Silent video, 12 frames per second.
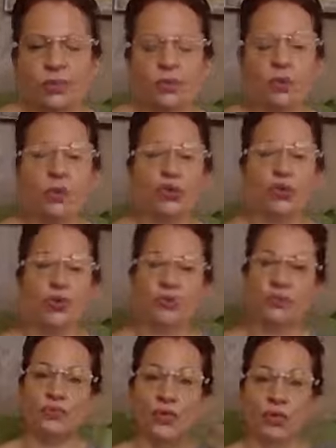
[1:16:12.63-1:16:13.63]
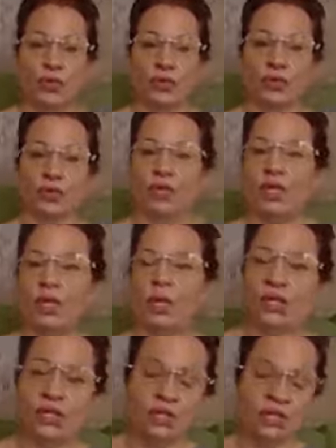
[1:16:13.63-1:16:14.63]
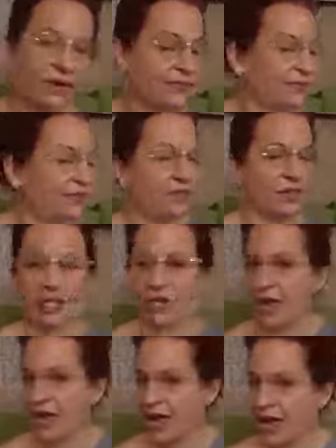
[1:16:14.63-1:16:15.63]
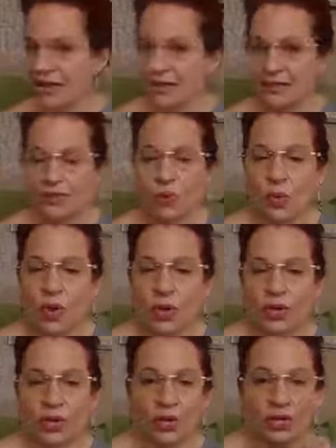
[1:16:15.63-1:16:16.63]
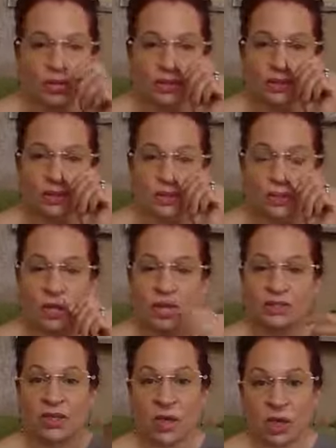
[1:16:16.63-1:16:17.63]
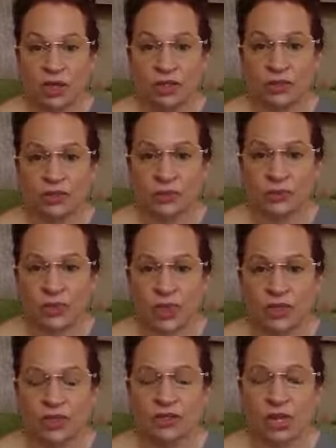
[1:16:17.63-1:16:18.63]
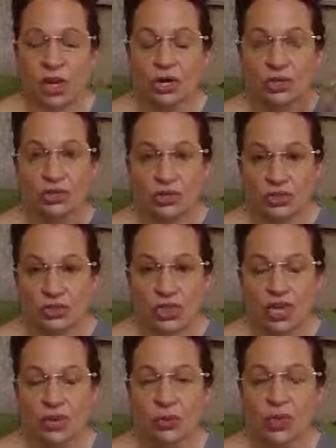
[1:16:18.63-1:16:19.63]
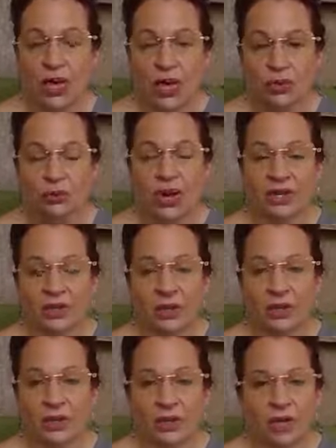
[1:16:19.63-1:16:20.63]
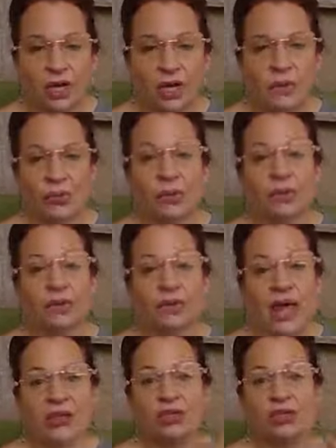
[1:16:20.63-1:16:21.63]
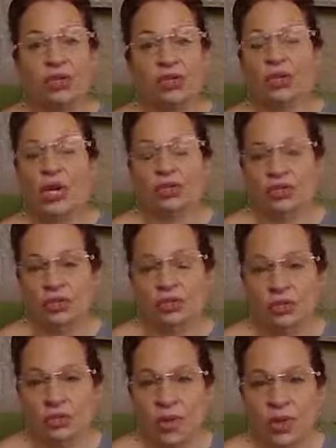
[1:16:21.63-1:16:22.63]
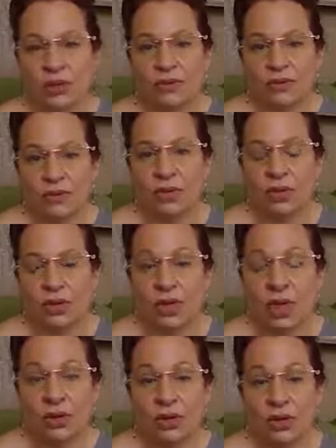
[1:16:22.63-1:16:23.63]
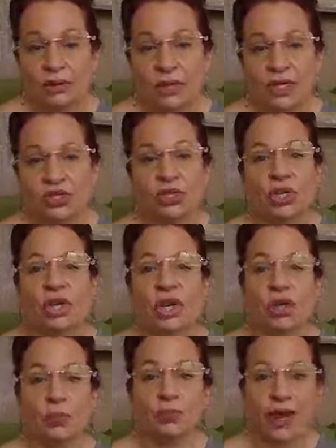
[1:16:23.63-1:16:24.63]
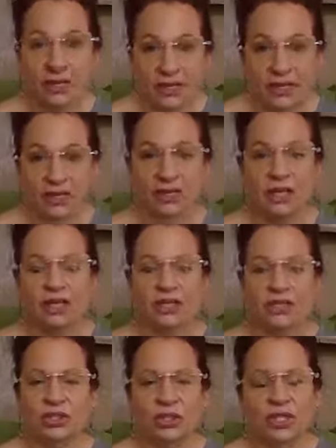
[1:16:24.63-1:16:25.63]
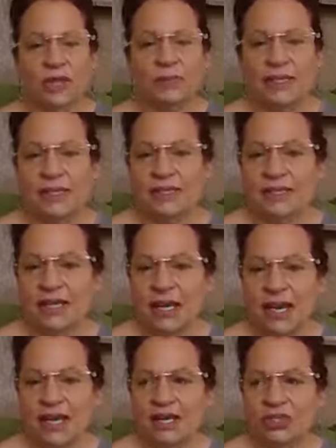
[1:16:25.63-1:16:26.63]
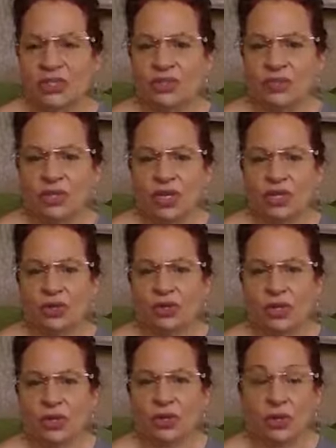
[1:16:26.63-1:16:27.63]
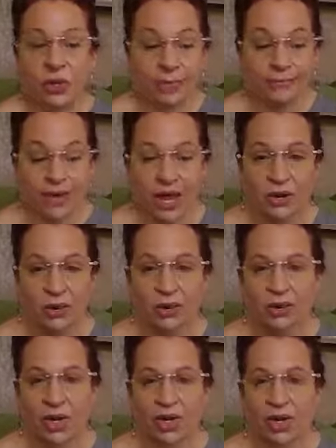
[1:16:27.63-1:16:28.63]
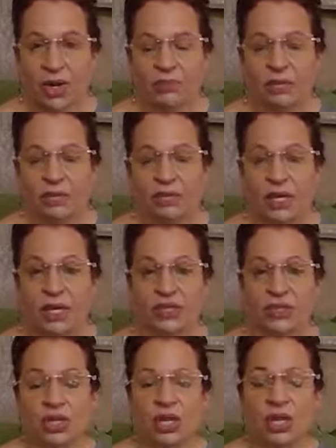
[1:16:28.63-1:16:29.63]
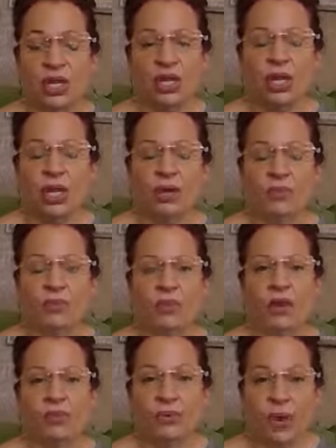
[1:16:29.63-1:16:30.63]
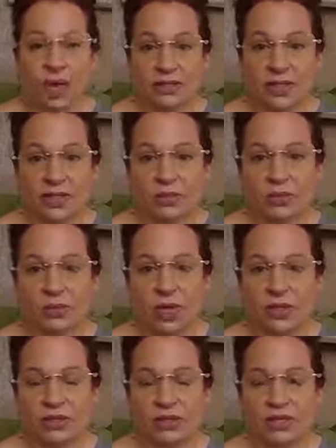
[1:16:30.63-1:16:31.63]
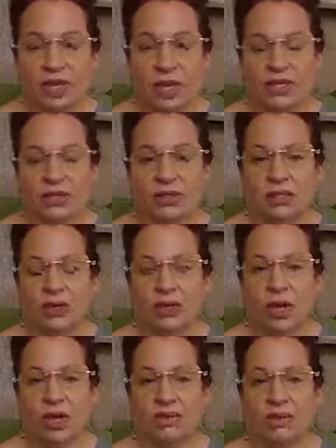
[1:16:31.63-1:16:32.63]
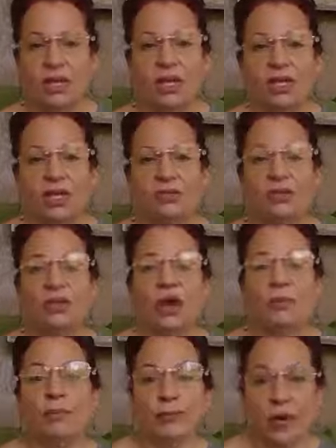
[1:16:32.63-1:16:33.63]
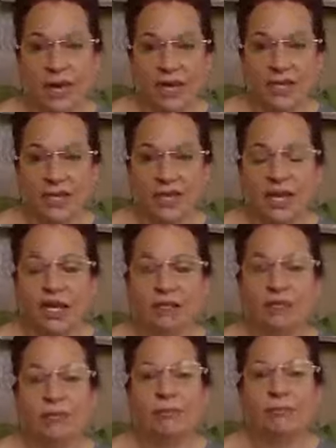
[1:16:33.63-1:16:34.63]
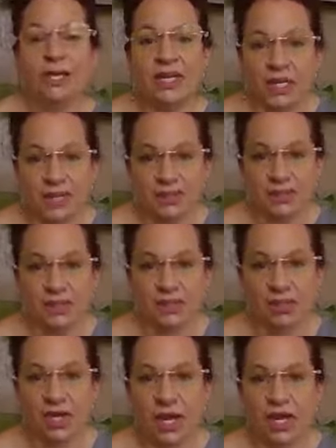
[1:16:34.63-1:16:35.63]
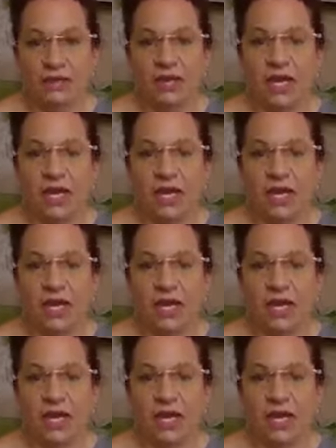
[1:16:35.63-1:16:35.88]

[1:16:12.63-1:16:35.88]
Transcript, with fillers: when you're going forward, and you have to your head is in the water and it's, it's, harder to breathe it's harder to do that you run out of breath quicker but on the backstroke you can actually do it for longer because you can get your breath in and you can keep an easy gait and i just feel like you feel like you're going backwards right now but it's actually um, a process where god's trained to um, give you a break and some peace in your life